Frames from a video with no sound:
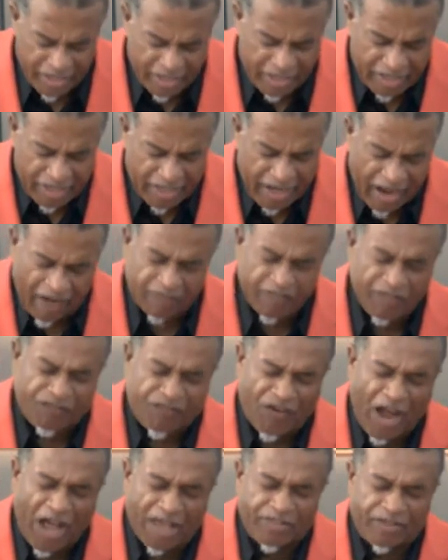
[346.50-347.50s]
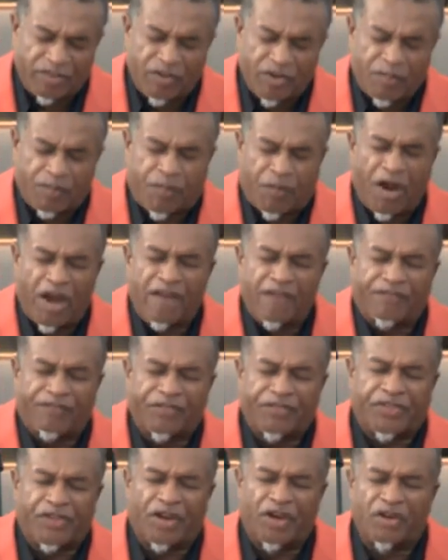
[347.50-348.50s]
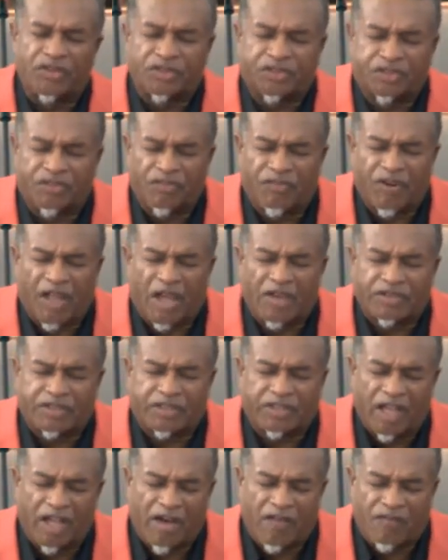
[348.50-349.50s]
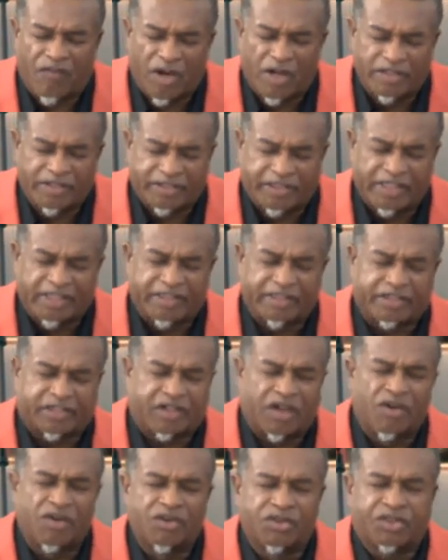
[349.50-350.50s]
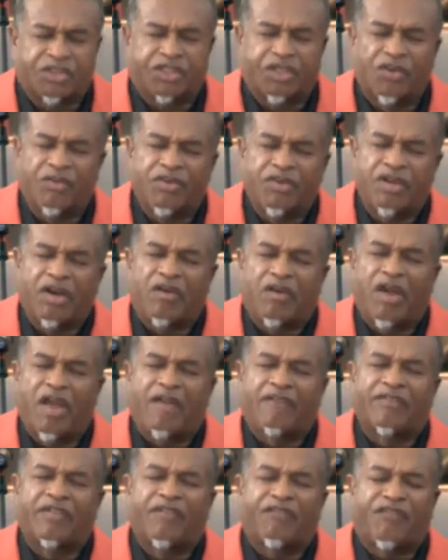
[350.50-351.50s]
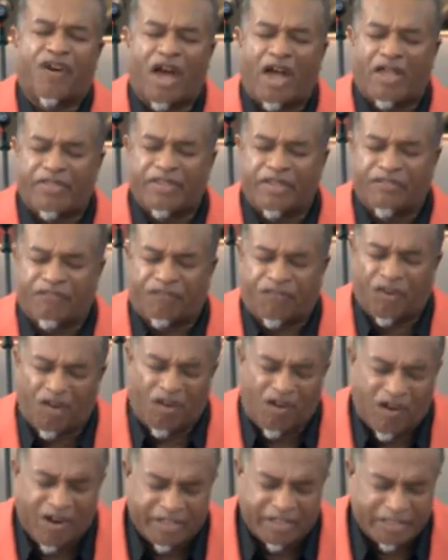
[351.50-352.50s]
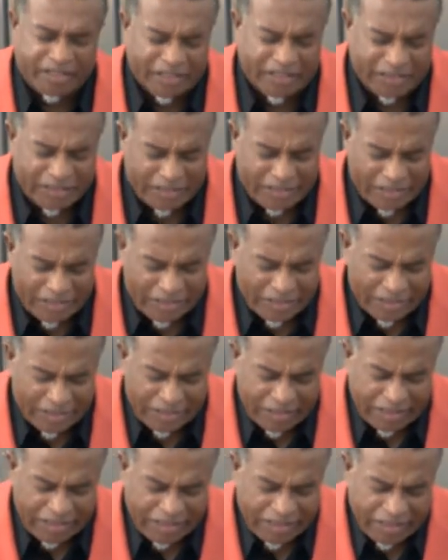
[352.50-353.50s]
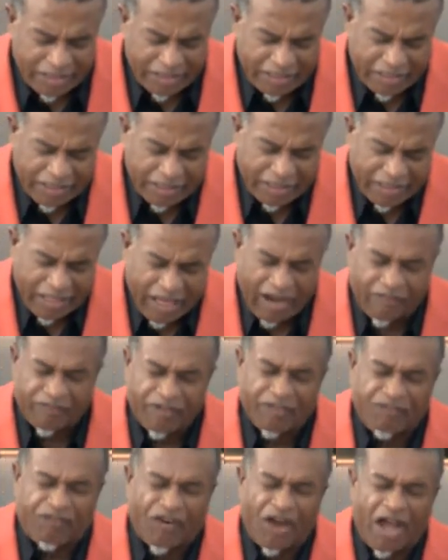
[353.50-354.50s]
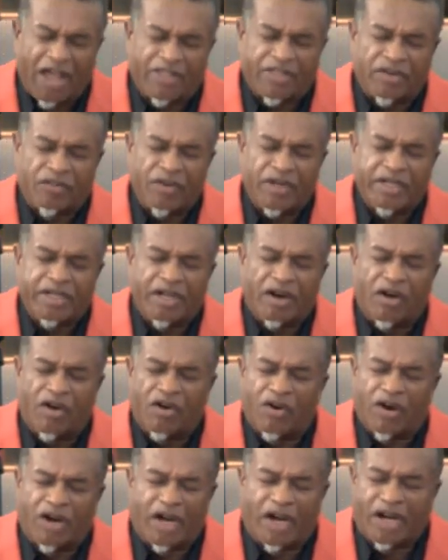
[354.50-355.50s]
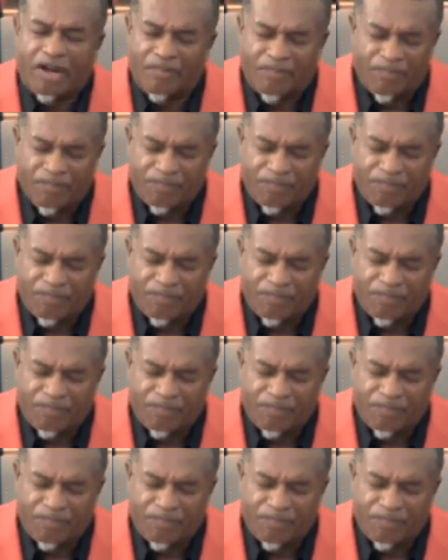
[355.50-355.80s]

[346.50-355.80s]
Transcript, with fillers: Heavenly Father, we pray for those who've lost loved ones in the school shooting, oh Heavenly Father, in Florida. Heavenly Father, we know. Uh,